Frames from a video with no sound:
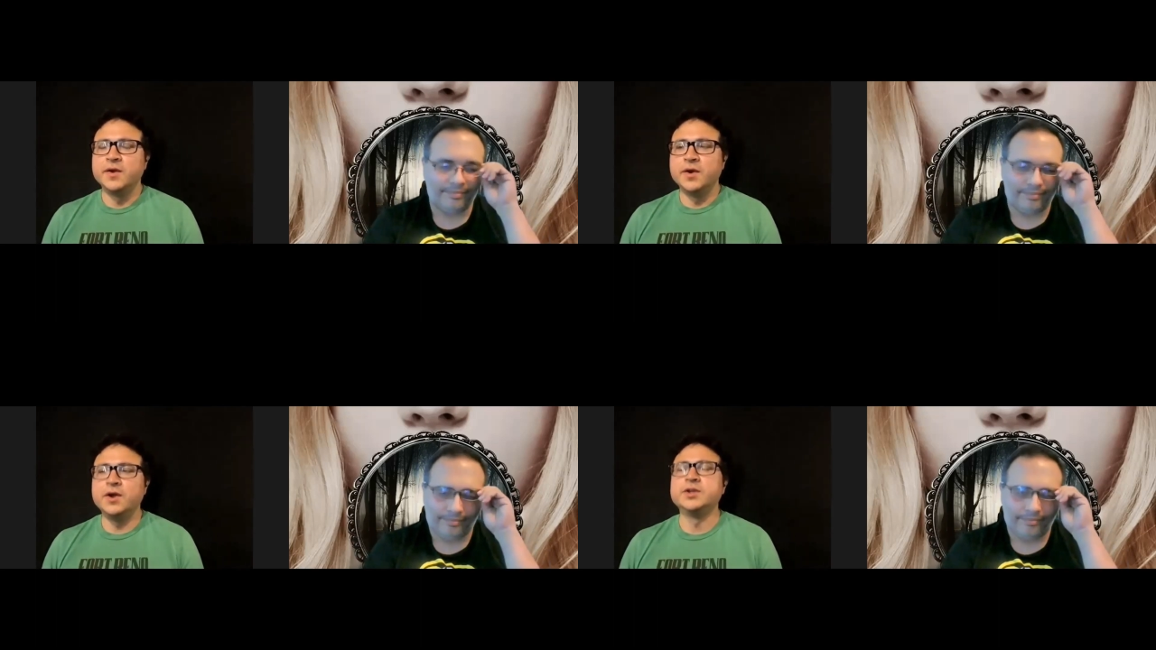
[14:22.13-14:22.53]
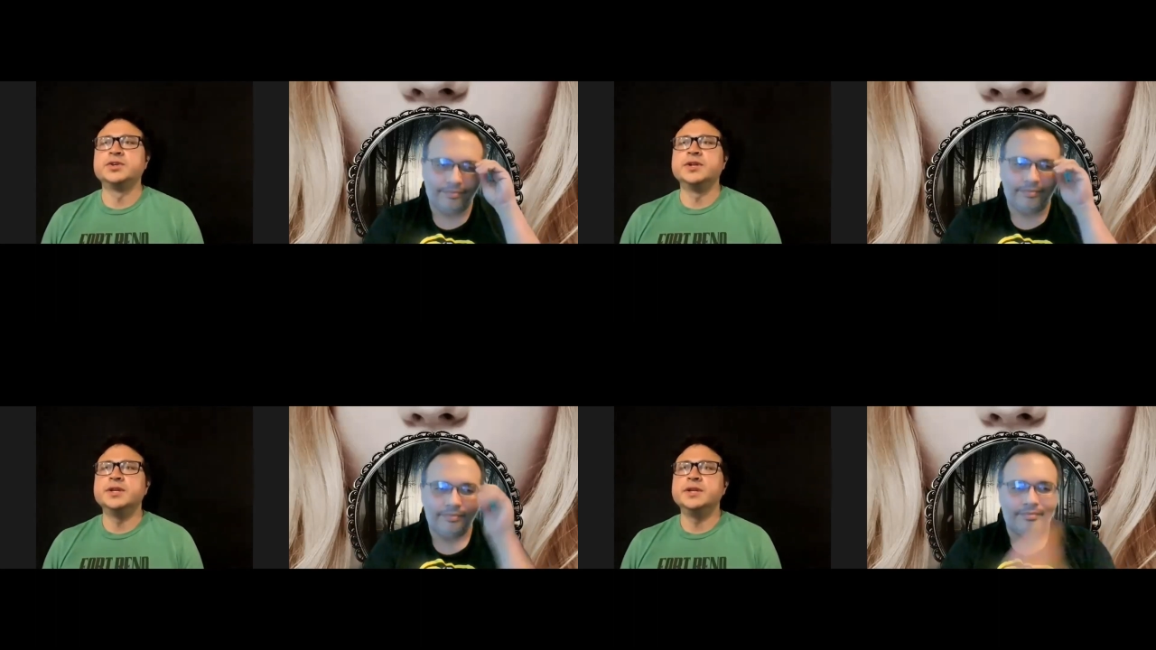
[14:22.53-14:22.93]

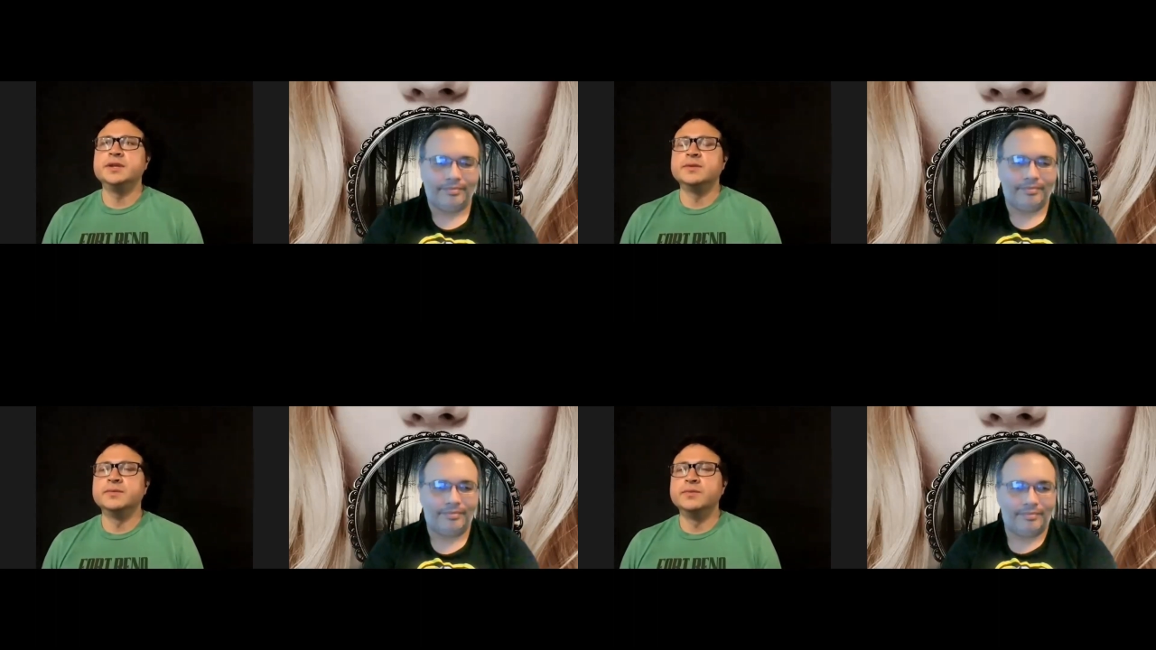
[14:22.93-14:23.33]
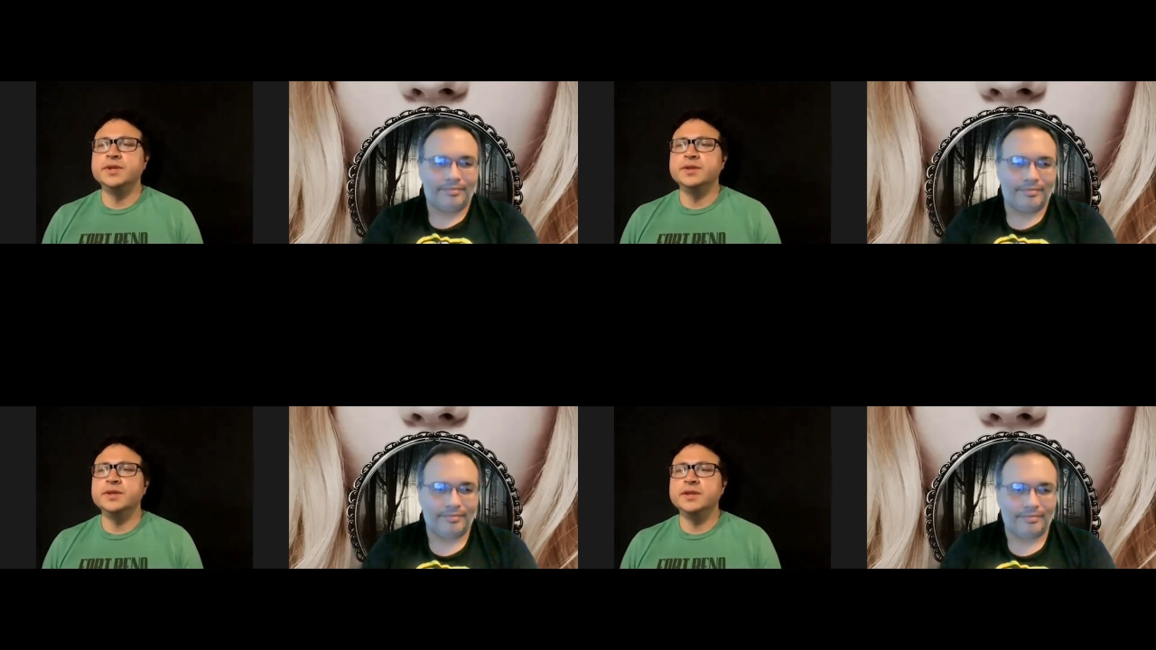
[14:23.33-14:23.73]
Speaker 1: Audrey
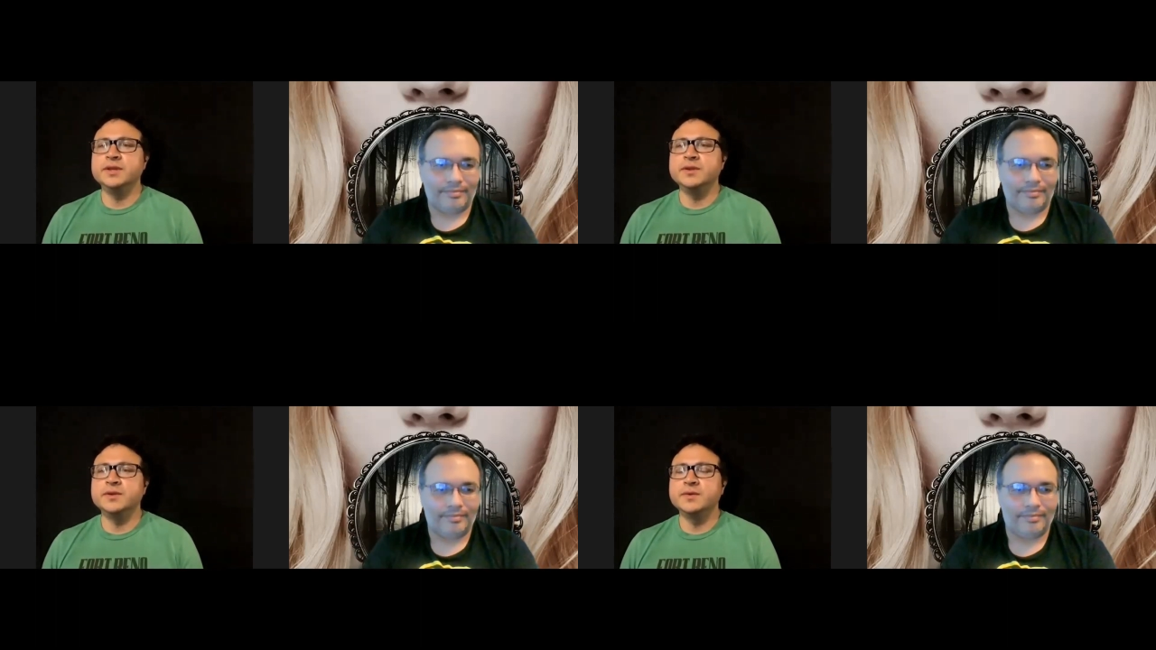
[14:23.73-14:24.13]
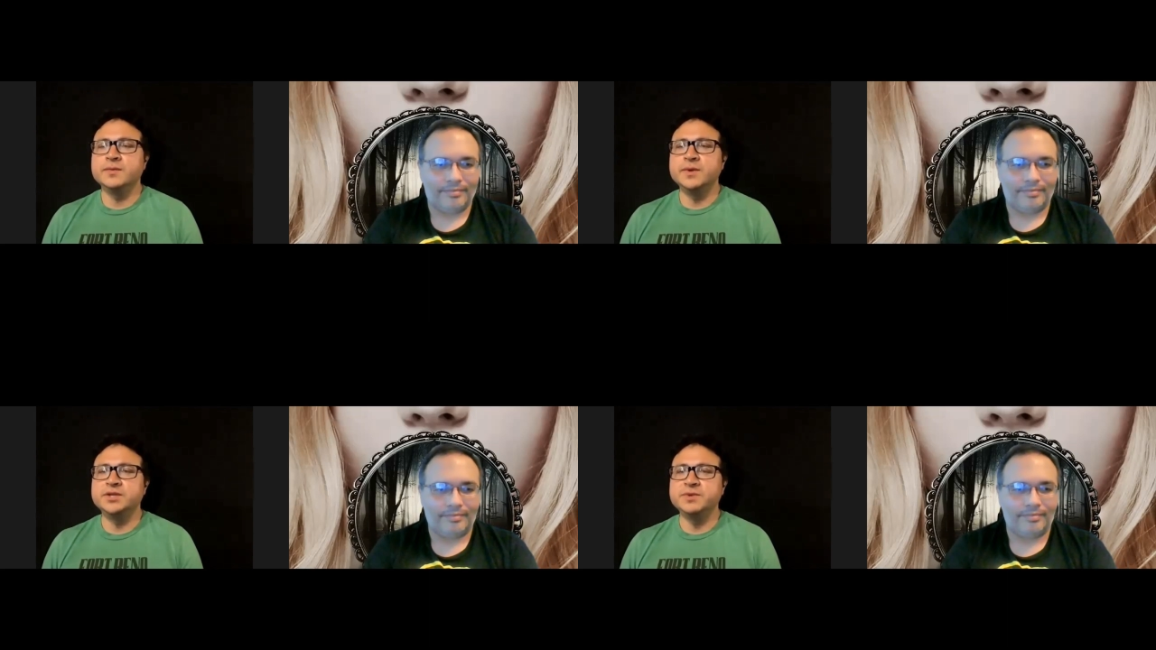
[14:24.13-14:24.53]
really, you know,
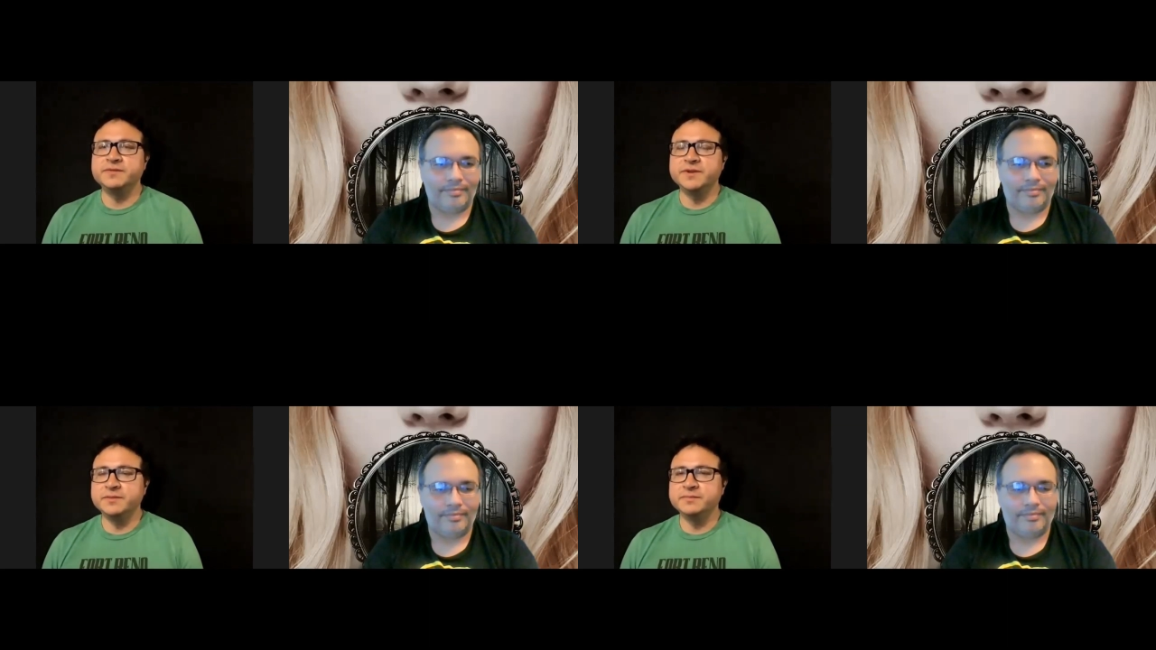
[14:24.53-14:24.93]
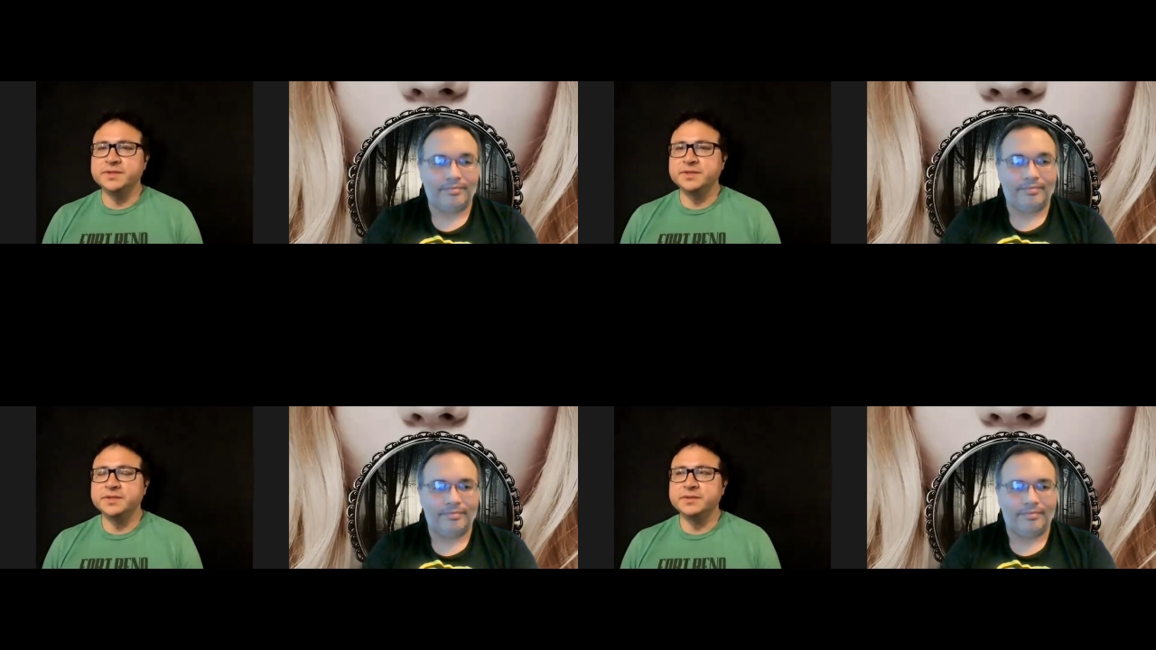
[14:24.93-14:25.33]
when we filmed,